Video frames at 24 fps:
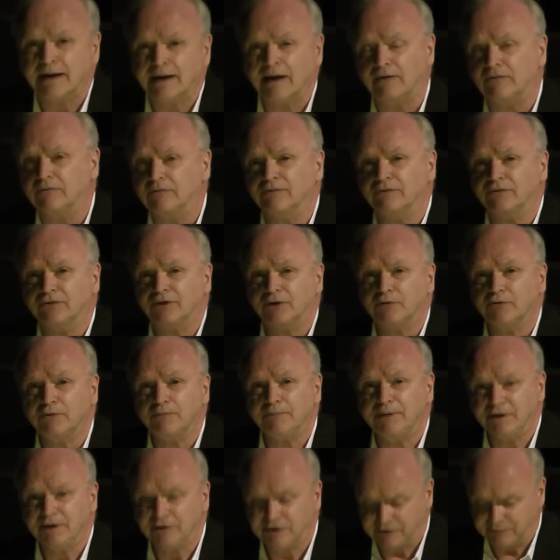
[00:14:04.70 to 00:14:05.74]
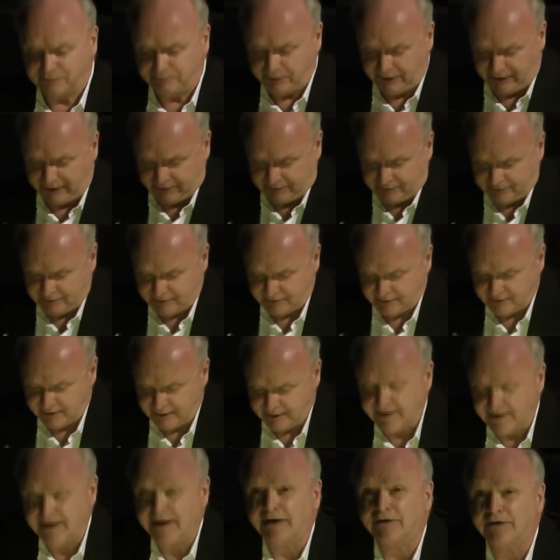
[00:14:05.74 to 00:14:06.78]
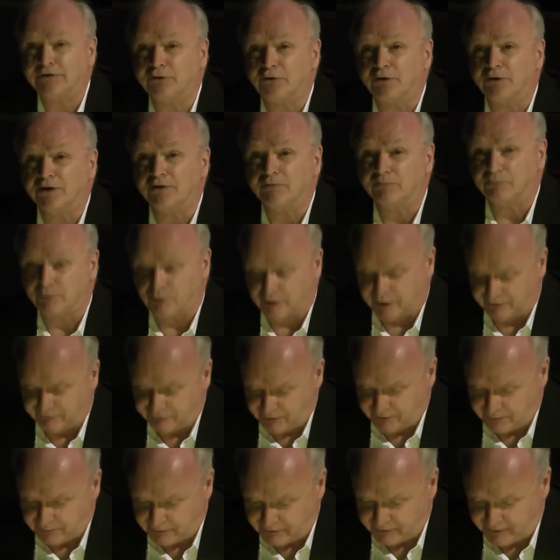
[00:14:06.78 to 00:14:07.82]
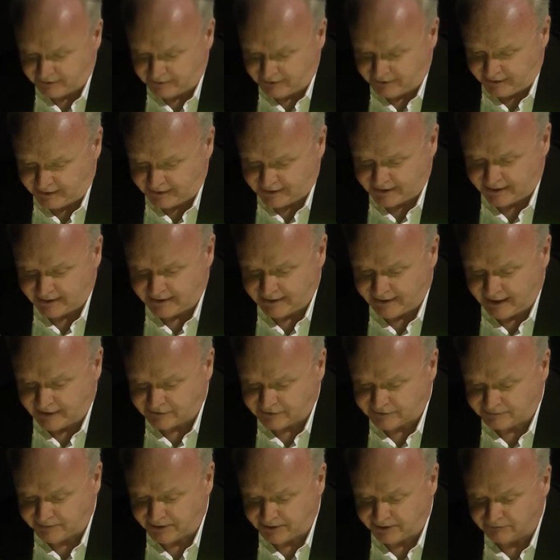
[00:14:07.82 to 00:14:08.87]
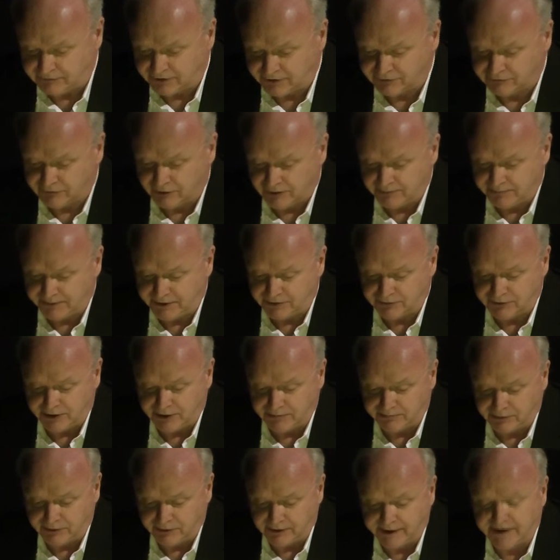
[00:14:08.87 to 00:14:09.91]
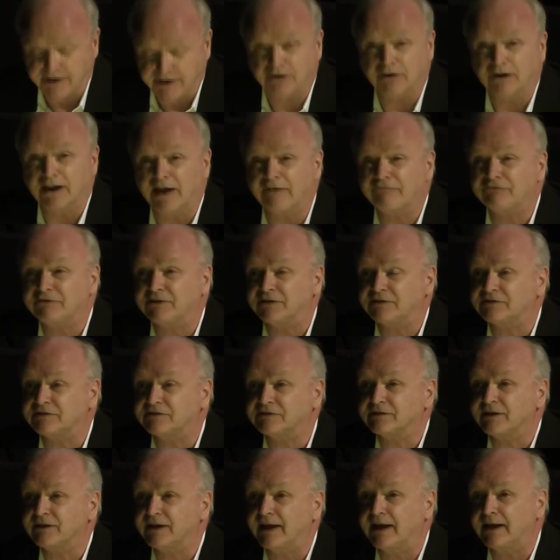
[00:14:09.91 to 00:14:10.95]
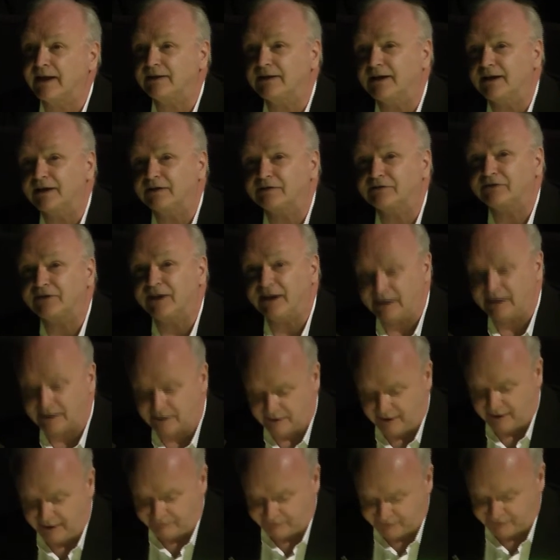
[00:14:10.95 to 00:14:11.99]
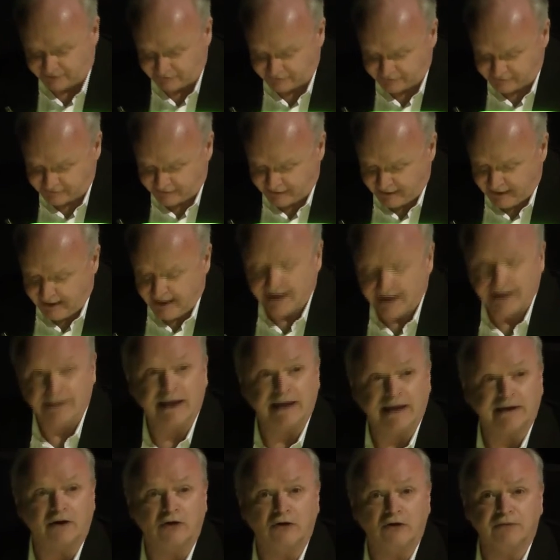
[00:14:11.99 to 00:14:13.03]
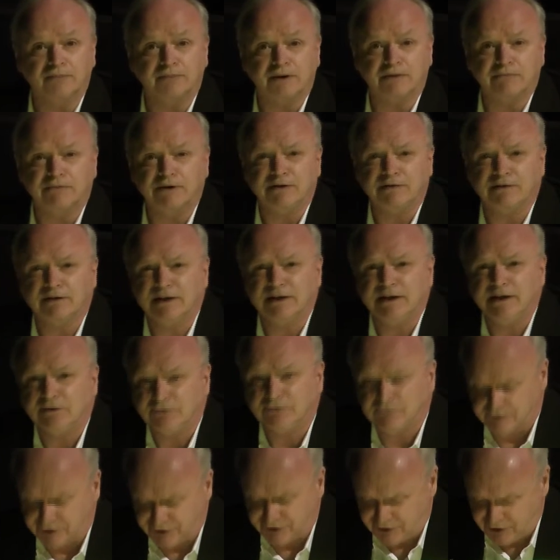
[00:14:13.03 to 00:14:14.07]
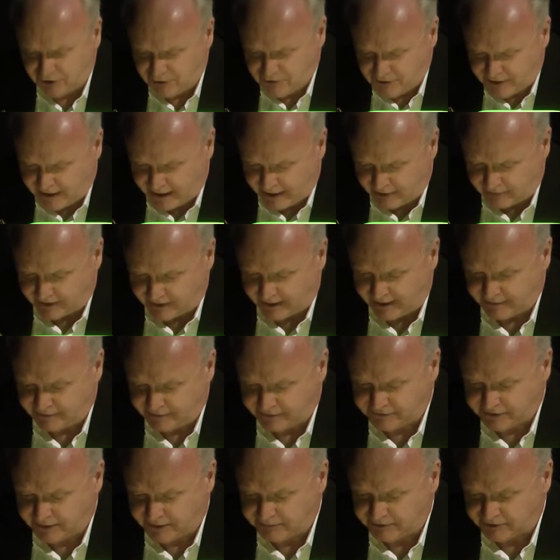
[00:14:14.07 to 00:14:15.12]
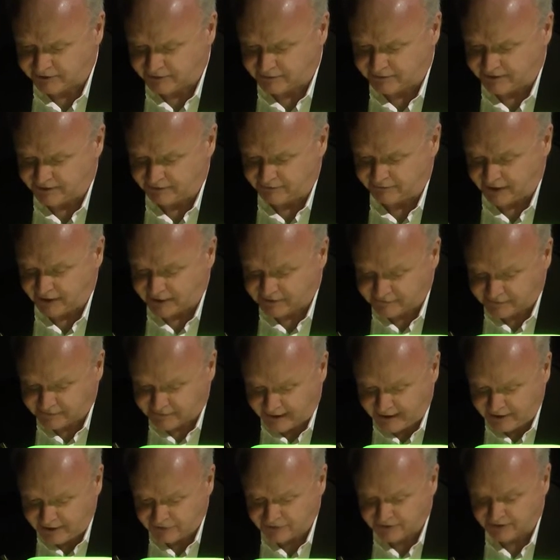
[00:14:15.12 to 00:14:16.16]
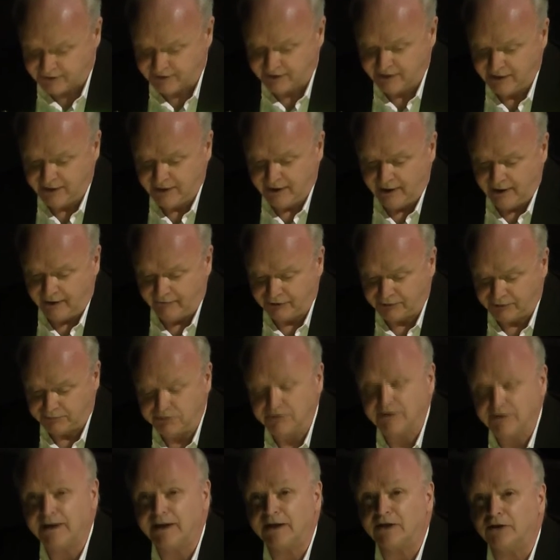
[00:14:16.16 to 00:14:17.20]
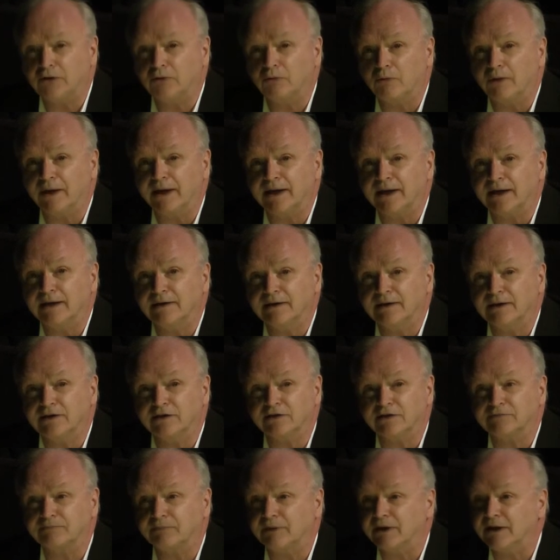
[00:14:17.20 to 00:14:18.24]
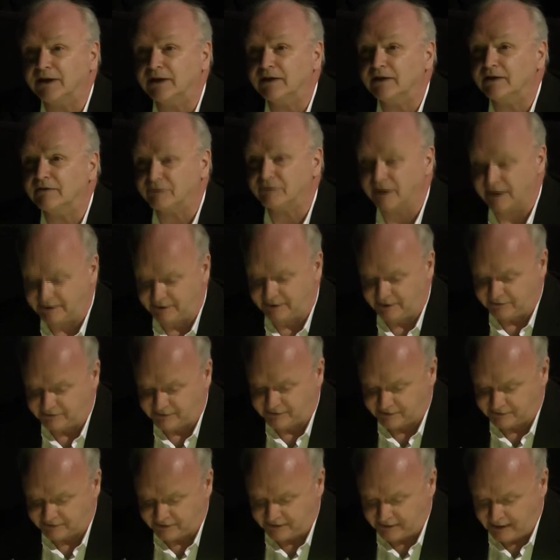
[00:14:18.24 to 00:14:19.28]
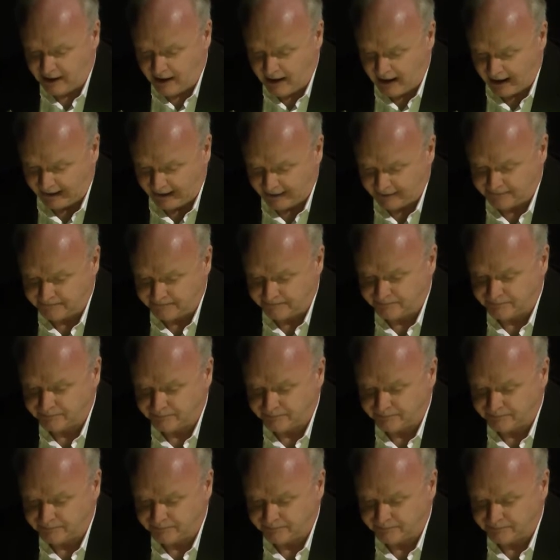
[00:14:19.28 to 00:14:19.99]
Now, there would be a split in the editorial board of Filmkritik, and that split was one between political leftists and aesthetic leftists. And that ultimately would lead to a showdown and the subsequent resignation of the political wing in the spring of 1969.